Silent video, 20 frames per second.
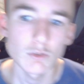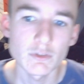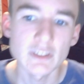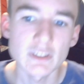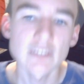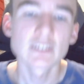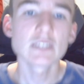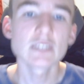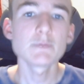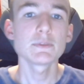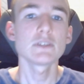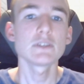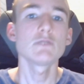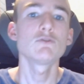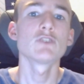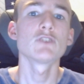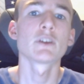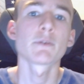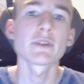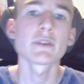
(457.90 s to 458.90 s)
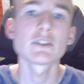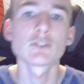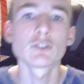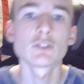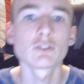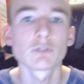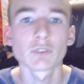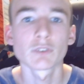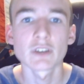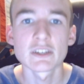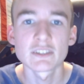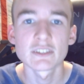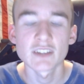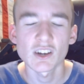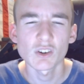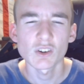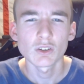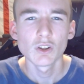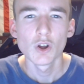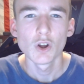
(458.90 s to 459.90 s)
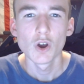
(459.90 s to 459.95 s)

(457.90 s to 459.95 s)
the CPU generations for Intel